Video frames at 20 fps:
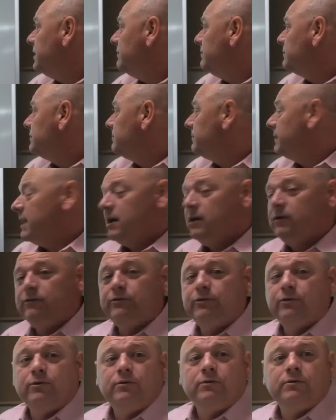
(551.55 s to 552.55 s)
received some
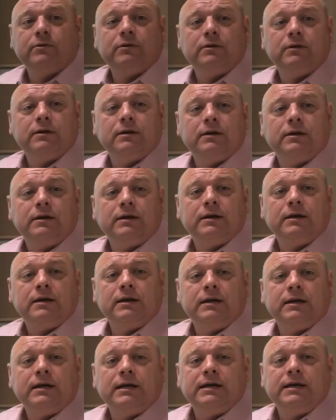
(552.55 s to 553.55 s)
counsel.
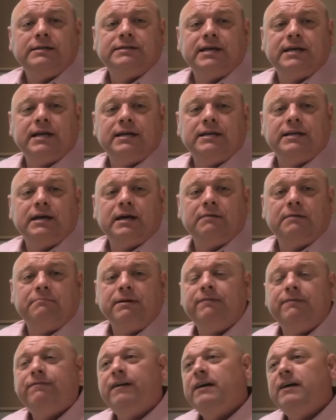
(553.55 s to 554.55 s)
He said, uh,
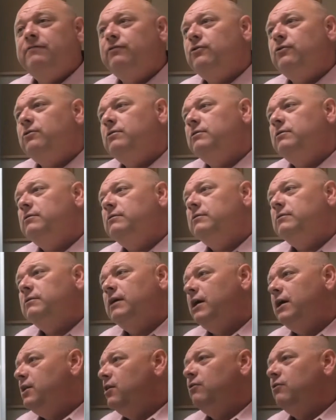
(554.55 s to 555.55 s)
Be faithful
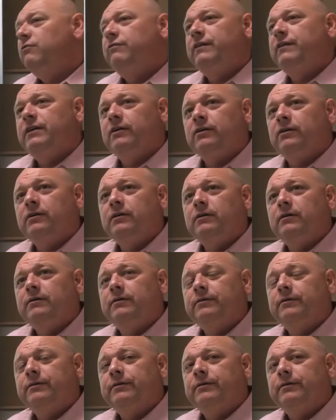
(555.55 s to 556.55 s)
and don't fear.
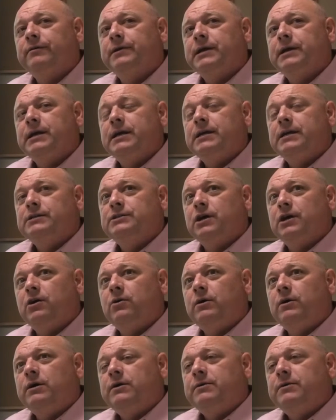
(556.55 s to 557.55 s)

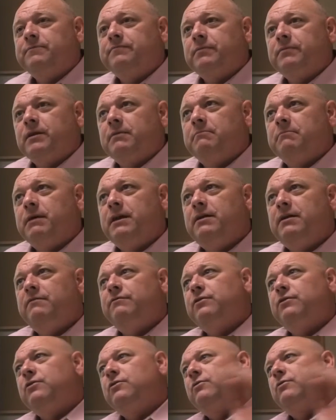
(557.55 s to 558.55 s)
So, many
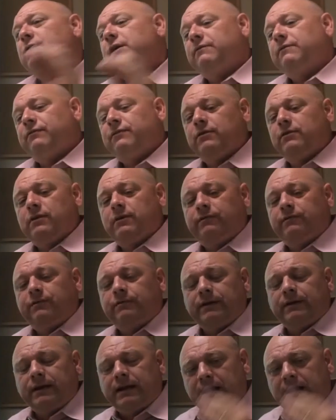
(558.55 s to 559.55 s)
of you, if you,
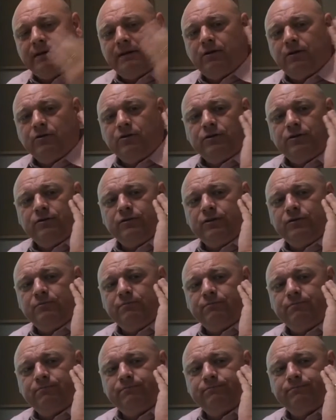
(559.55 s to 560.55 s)
if, and I know
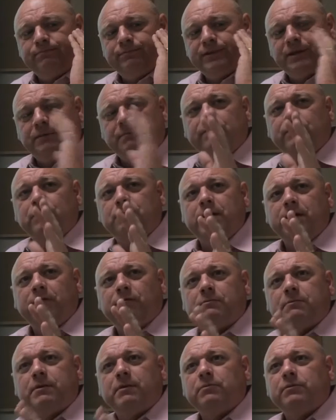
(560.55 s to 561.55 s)
you, some of you
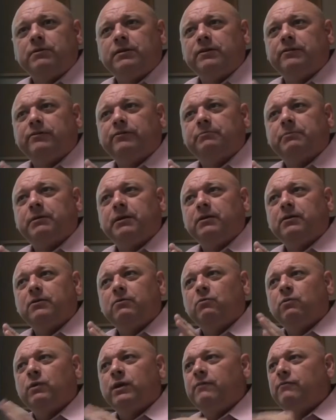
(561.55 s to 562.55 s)
may remember this,
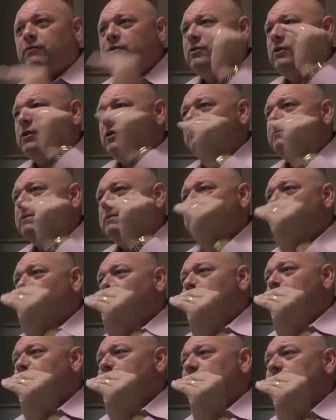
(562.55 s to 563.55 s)
but whenever you hear me
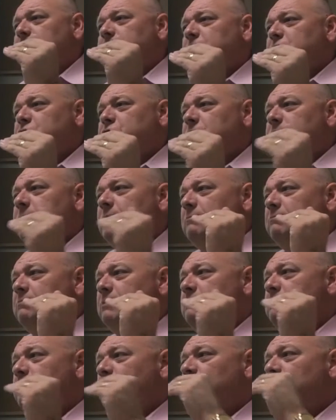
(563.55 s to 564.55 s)
pray, especially
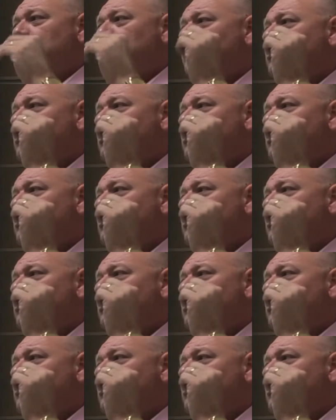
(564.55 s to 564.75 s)
about people